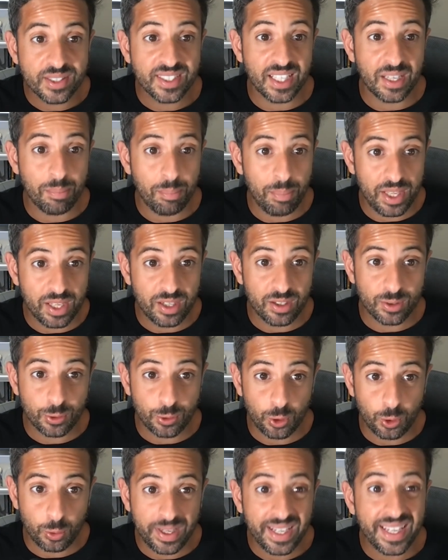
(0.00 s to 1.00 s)
in male
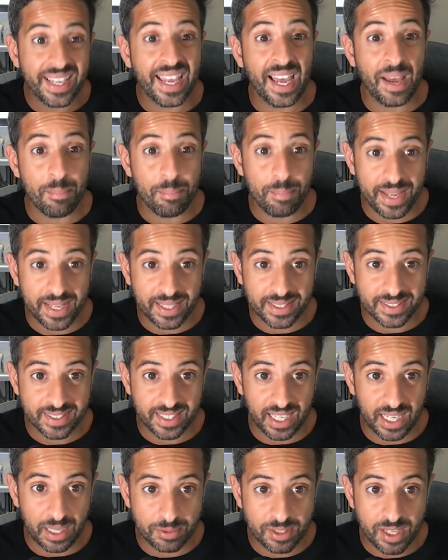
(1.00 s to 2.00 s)
grooming at
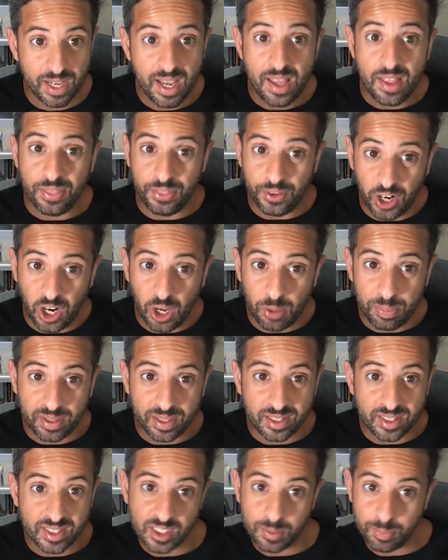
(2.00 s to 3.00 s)
Manscaped. They're helping
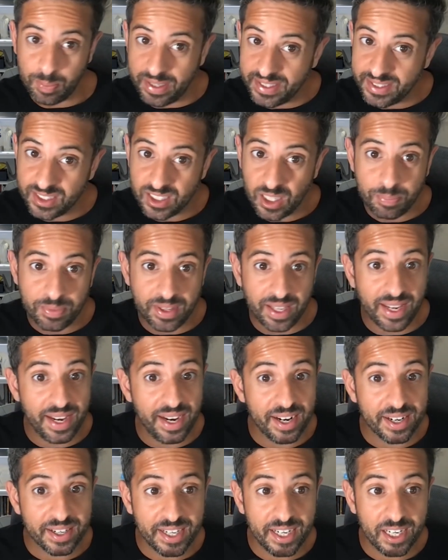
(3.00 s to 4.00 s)
us spice up the
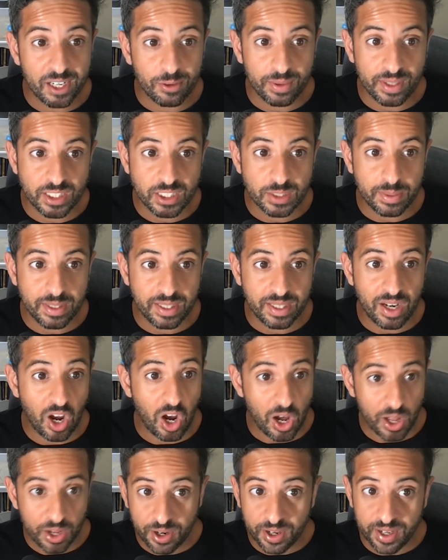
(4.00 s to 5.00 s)
hair care regimen
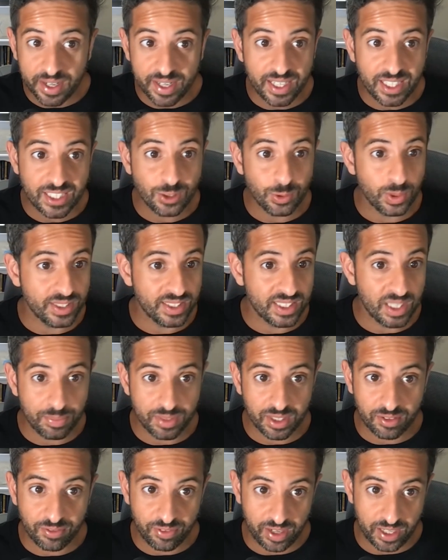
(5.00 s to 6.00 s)
on our heads with
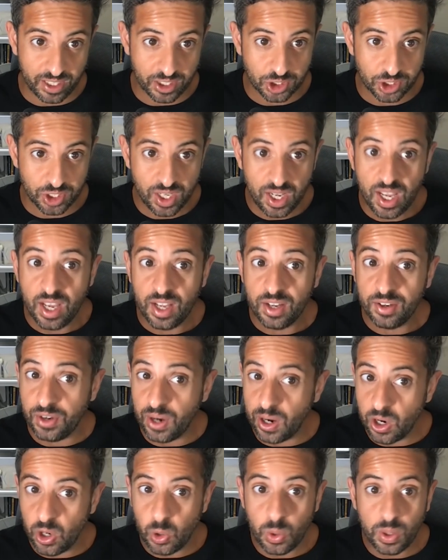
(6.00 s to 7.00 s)
something fresh.
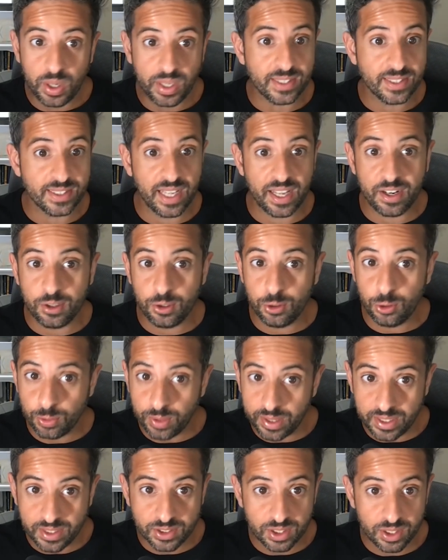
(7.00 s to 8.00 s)
No, it's not a new
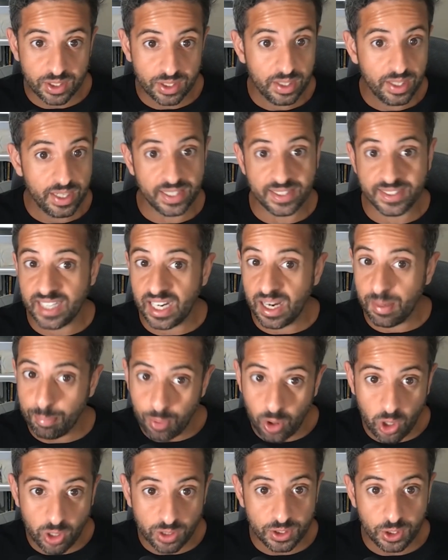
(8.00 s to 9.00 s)
razor. It's not
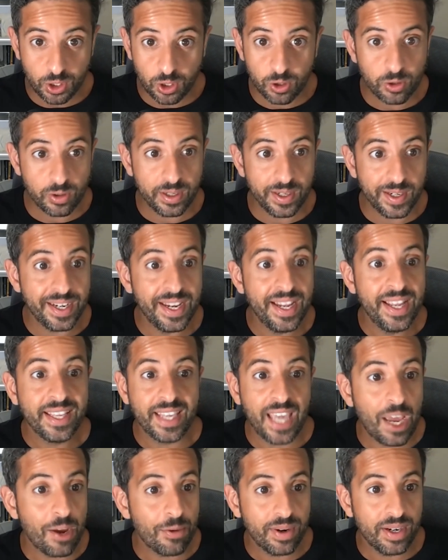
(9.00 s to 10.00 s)
ball deodorant.
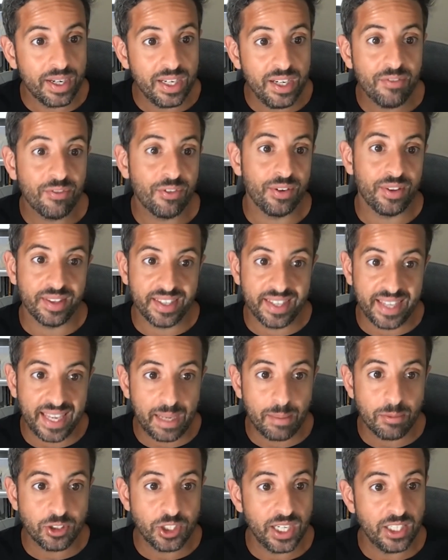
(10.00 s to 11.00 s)
Get ready for the
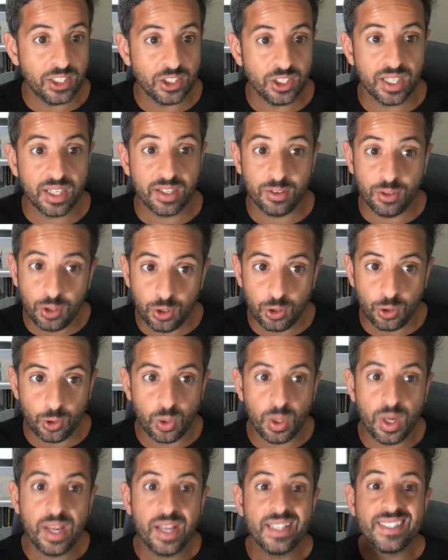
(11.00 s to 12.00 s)
game-changing new
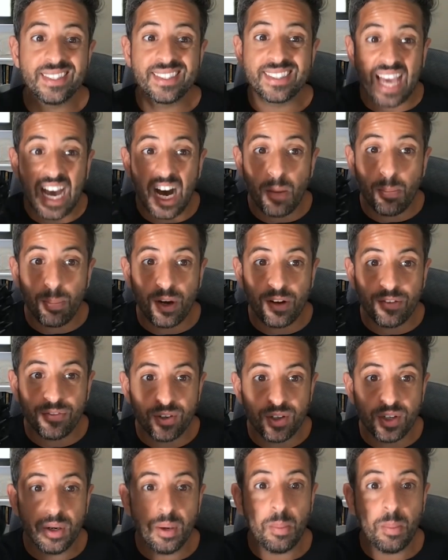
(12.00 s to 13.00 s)
Scalp Buffer